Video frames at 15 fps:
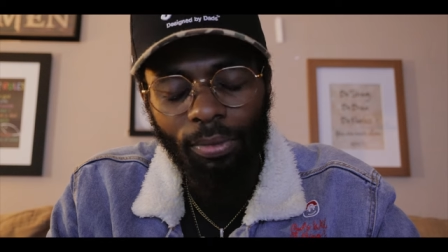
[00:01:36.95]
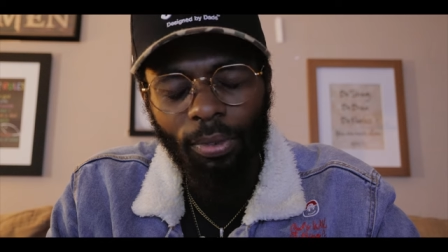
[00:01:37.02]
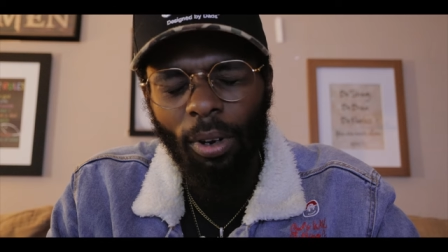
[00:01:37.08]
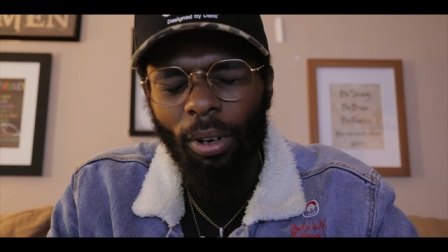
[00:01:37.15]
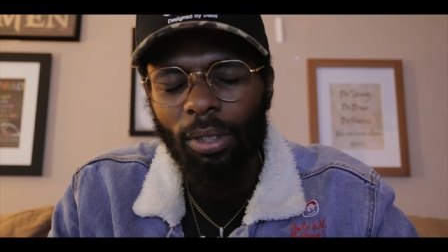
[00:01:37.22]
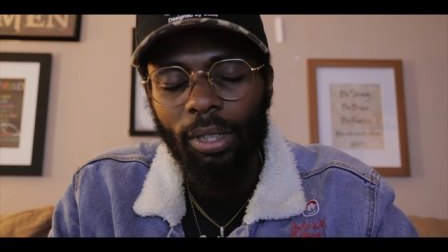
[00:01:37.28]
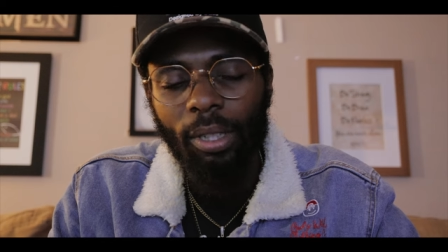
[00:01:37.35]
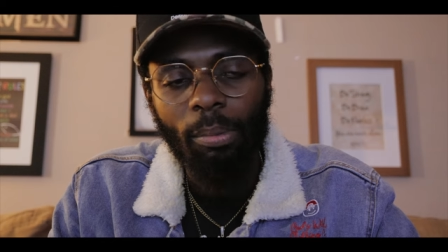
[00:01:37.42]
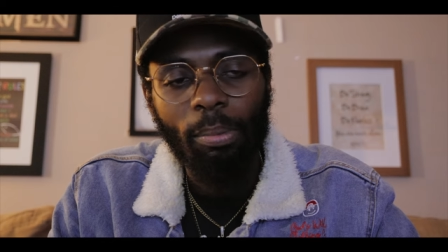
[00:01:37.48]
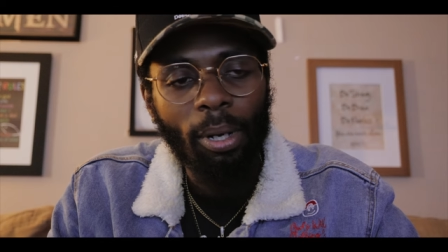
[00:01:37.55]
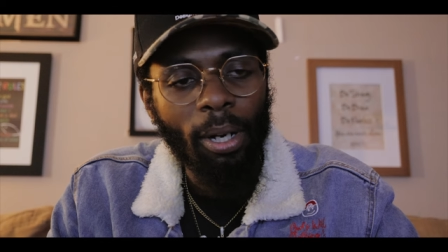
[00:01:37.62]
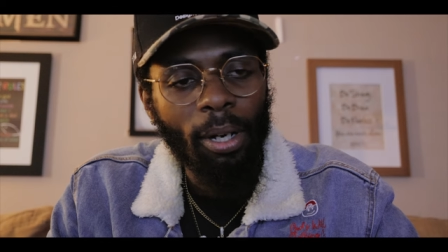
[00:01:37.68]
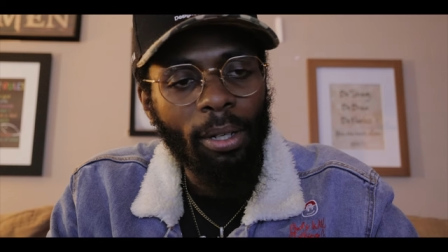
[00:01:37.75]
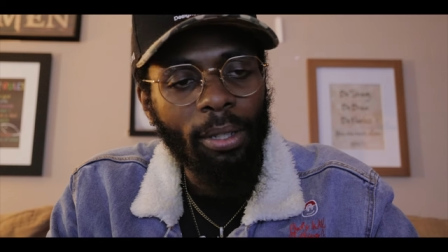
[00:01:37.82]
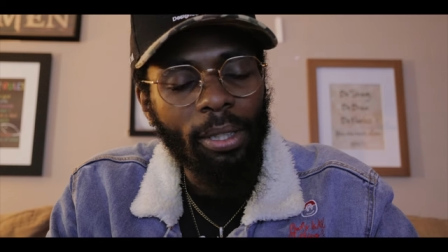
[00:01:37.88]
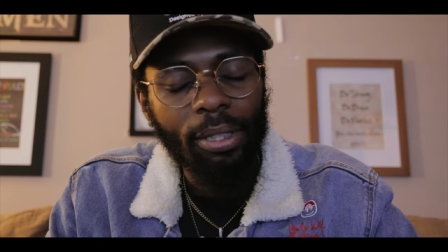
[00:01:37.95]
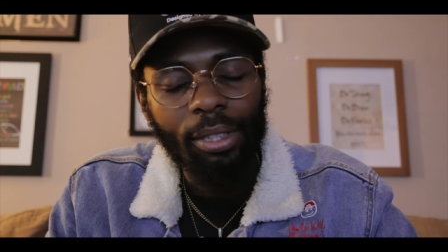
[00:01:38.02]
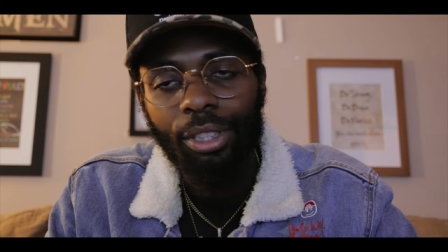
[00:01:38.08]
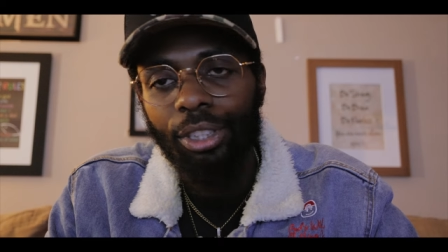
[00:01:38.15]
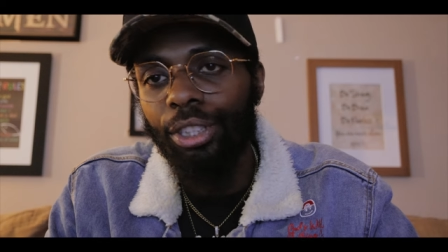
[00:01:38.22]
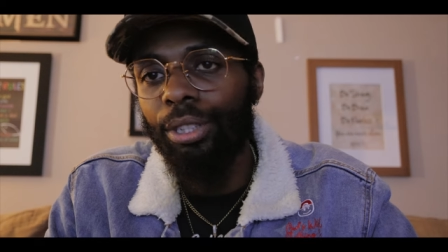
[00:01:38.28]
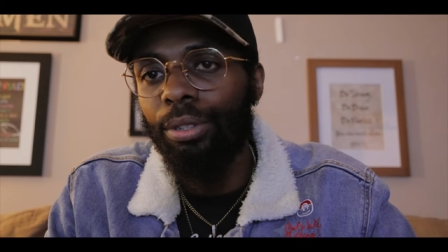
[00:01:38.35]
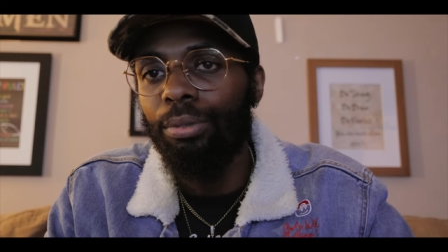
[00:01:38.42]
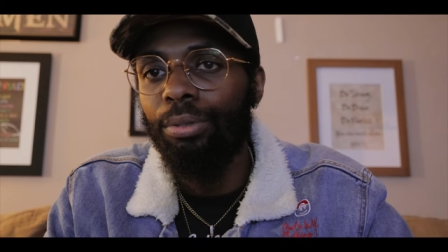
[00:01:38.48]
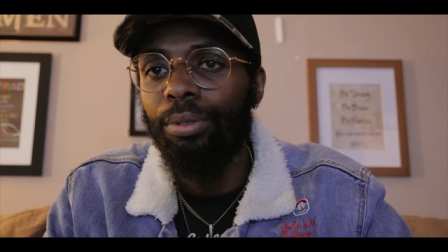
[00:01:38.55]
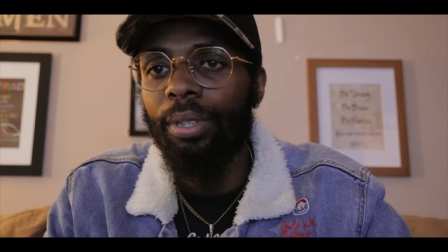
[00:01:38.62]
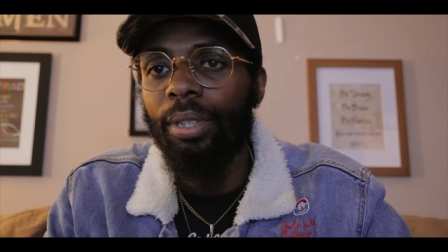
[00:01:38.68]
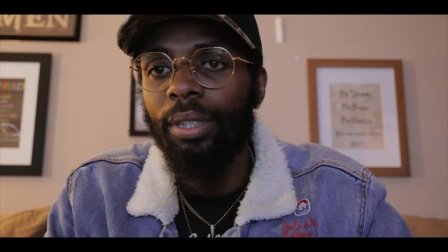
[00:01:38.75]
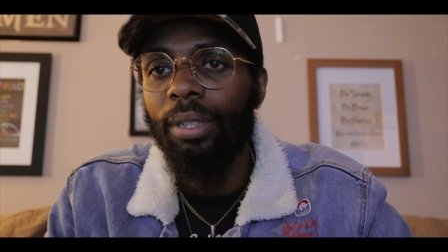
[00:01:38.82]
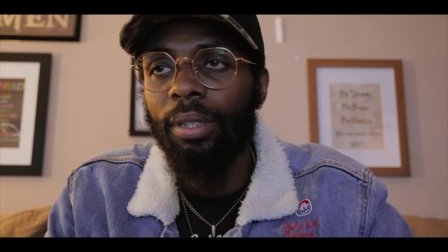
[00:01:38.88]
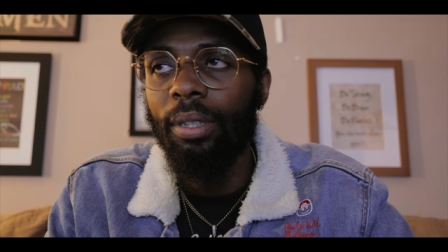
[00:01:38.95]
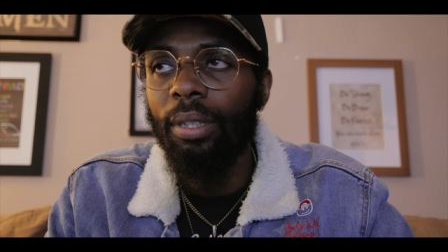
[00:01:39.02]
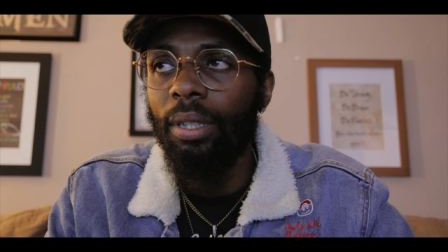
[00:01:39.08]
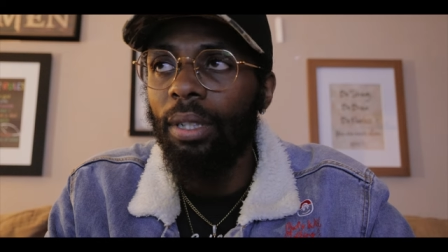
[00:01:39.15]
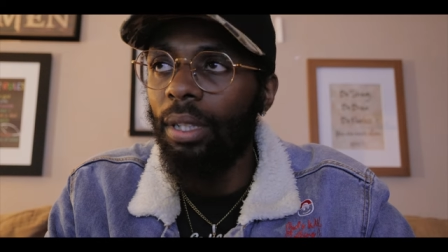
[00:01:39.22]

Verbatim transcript: falling apart and children